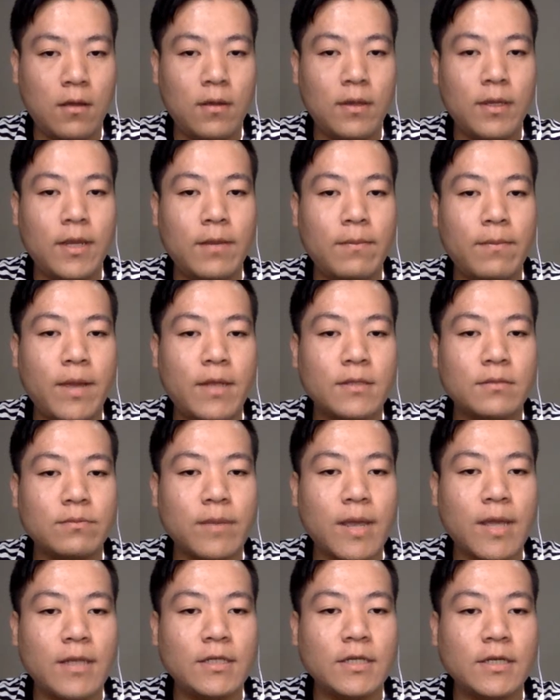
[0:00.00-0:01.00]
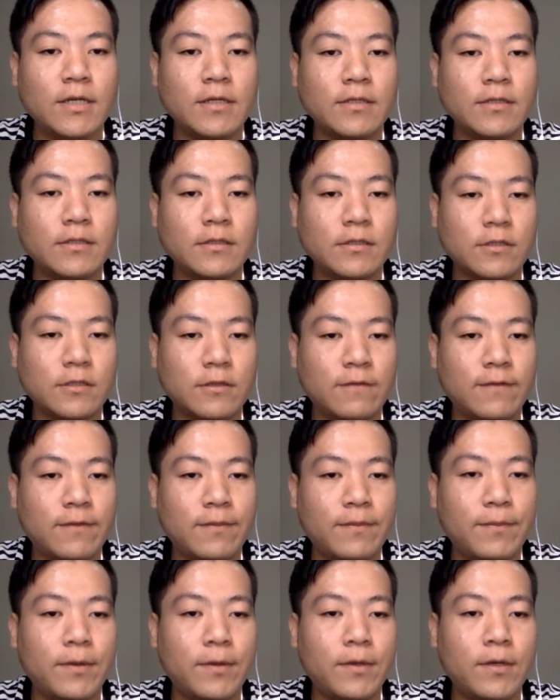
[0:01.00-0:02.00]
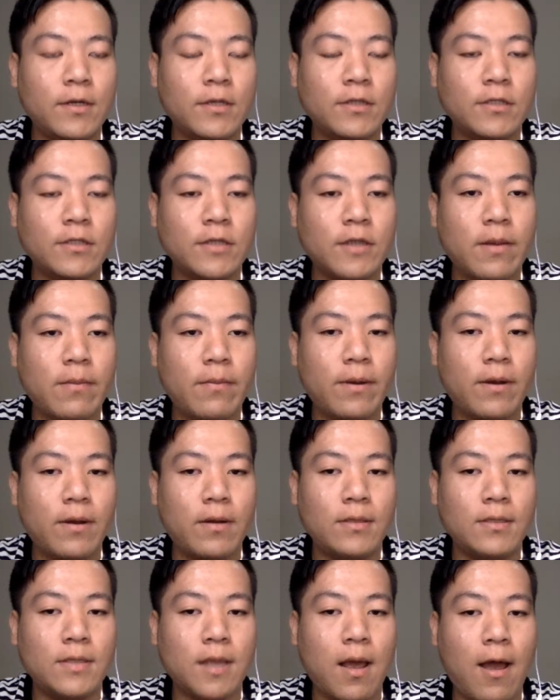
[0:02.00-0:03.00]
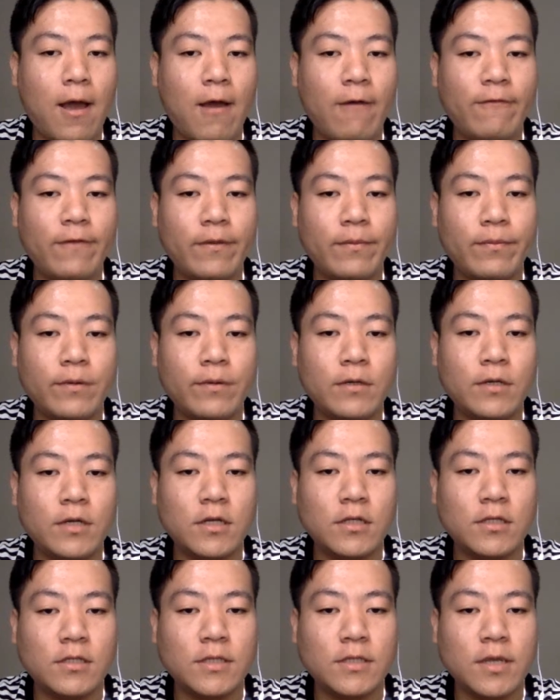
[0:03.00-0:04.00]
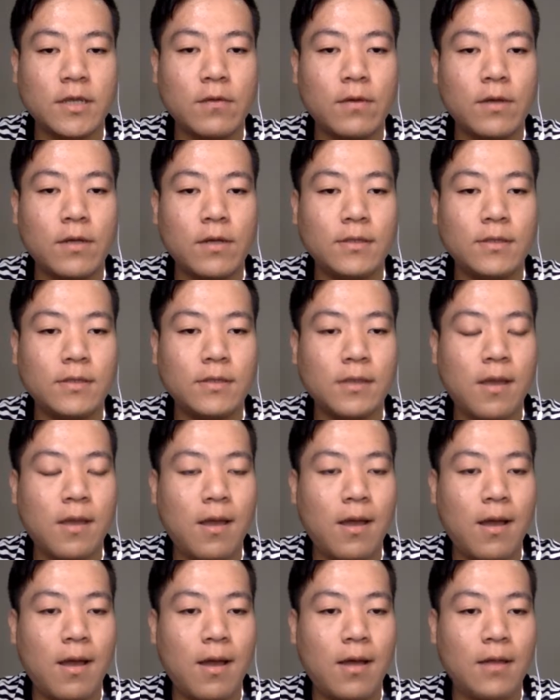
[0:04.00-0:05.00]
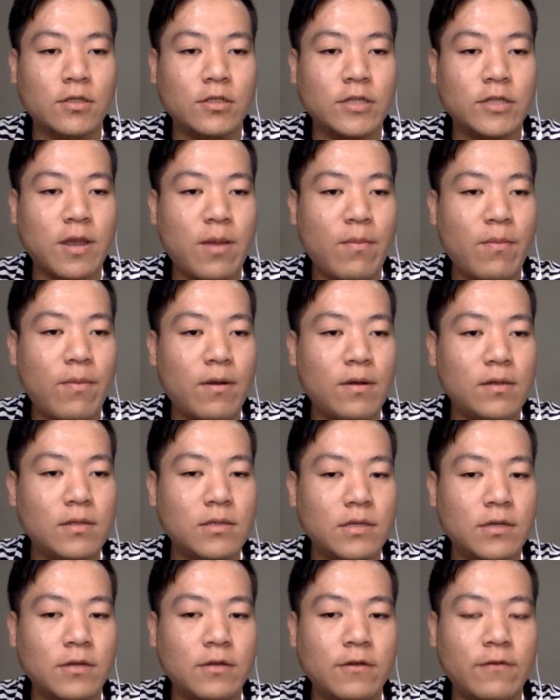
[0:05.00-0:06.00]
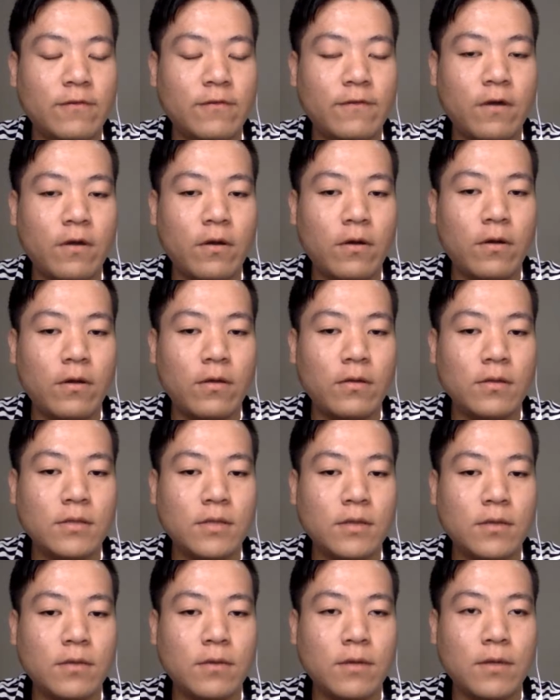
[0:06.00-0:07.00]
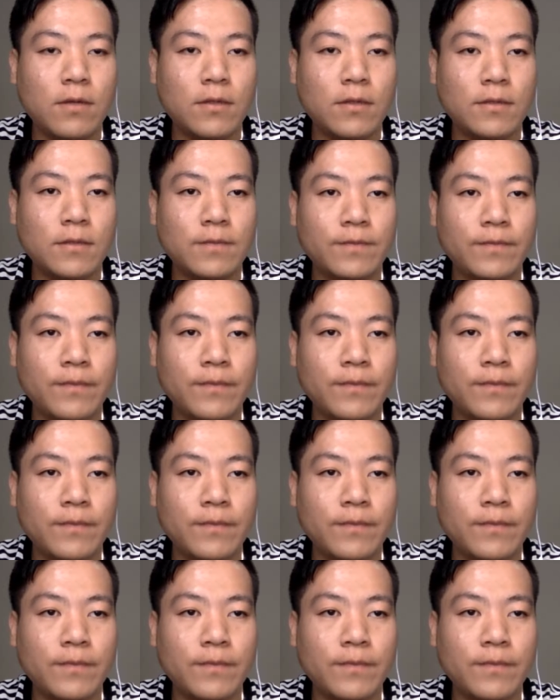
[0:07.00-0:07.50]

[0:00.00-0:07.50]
In mathematics, the Fibonacci numbers are Fibonacci sequence are the numbers in the following sequence